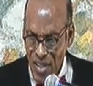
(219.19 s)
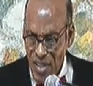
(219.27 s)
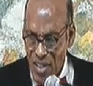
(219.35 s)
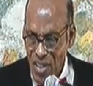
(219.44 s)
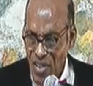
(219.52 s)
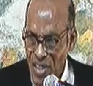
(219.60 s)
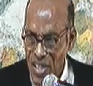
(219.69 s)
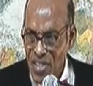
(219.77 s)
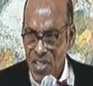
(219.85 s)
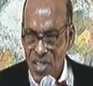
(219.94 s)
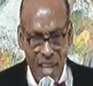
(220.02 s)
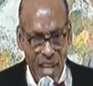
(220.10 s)
They don't
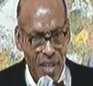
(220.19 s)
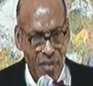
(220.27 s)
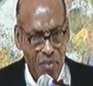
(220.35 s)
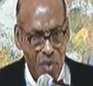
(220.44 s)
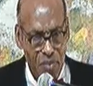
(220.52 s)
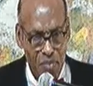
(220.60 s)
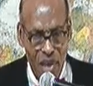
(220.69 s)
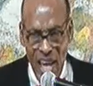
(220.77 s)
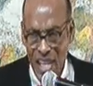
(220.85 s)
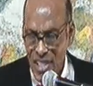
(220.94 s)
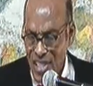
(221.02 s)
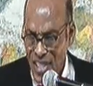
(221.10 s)
understand what
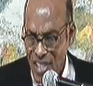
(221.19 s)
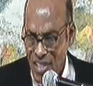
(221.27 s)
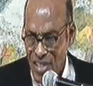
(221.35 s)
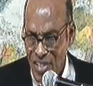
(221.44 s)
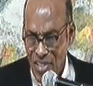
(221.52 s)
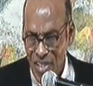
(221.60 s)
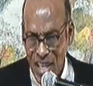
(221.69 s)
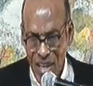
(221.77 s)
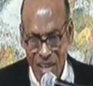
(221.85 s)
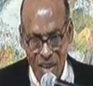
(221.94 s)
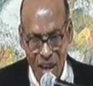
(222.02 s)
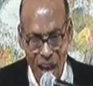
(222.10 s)
patience is, they don't
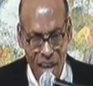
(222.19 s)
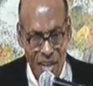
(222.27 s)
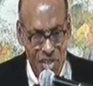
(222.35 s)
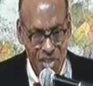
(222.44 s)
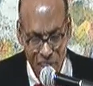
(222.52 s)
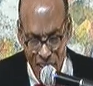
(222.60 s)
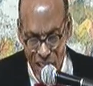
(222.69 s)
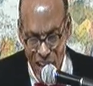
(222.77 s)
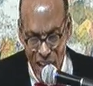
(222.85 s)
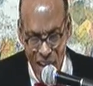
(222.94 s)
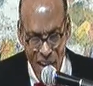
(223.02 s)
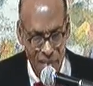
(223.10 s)
understand how to sit
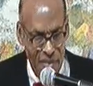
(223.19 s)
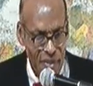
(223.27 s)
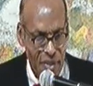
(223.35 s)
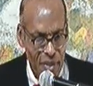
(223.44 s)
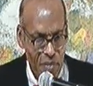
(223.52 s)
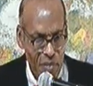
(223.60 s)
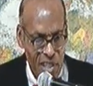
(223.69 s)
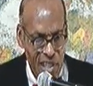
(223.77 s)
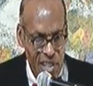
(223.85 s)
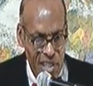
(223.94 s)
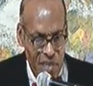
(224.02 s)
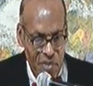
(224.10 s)
down
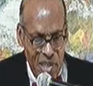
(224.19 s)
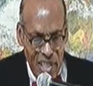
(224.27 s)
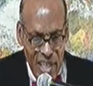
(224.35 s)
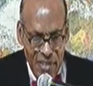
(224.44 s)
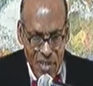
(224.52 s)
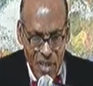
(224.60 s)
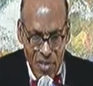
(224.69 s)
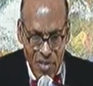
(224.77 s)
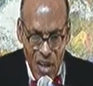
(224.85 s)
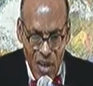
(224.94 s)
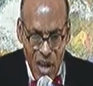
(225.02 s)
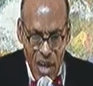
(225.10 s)
because they've been given
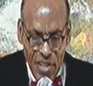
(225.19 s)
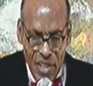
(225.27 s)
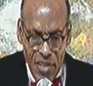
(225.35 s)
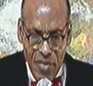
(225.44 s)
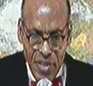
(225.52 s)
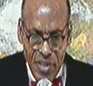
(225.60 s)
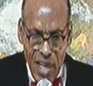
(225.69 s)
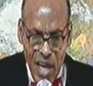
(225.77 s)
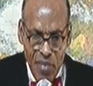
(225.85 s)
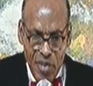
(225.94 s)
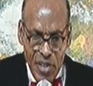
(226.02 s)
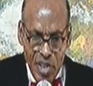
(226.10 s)
a different
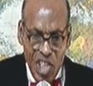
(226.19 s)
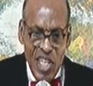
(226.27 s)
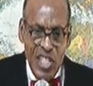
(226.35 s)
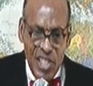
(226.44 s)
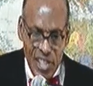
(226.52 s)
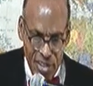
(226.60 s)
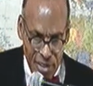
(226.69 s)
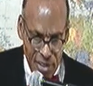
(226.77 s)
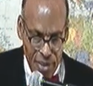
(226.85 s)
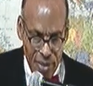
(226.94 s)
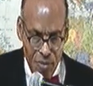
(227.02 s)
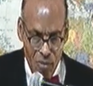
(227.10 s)
type of
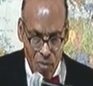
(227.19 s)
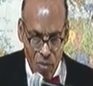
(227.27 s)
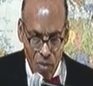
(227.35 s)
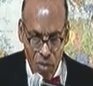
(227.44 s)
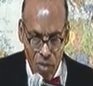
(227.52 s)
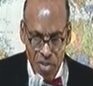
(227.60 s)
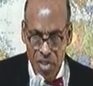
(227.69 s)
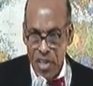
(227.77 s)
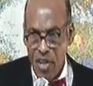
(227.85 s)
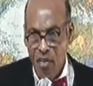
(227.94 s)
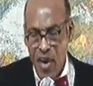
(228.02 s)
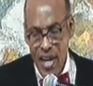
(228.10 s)
teachings instead
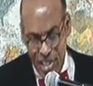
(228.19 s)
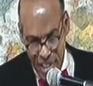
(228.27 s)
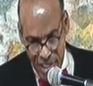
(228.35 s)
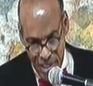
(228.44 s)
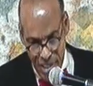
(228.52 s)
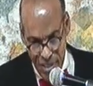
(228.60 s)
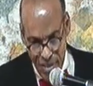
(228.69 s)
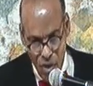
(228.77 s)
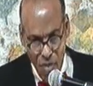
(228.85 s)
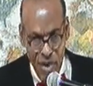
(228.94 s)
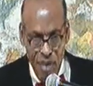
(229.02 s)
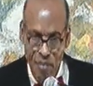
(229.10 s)
of the right teachings.
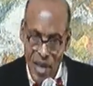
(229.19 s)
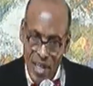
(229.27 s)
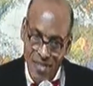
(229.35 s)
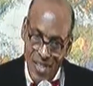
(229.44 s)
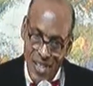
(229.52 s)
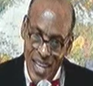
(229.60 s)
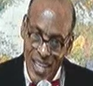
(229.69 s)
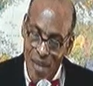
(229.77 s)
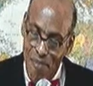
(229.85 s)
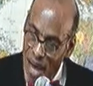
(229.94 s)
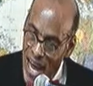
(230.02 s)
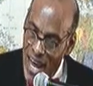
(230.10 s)
More people make it like they're
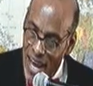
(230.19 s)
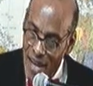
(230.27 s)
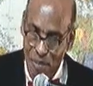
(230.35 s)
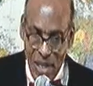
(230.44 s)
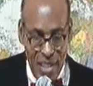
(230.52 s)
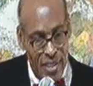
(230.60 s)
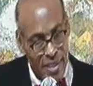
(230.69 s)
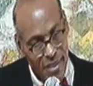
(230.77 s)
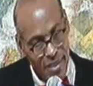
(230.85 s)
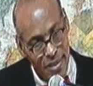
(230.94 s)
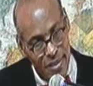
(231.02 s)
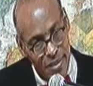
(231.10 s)
bad, but
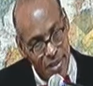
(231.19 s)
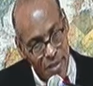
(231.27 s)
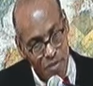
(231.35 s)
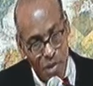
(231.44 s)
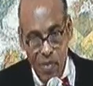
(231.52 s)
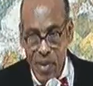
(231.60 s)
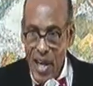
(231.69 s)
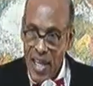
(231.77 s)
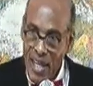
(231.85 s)
some people are not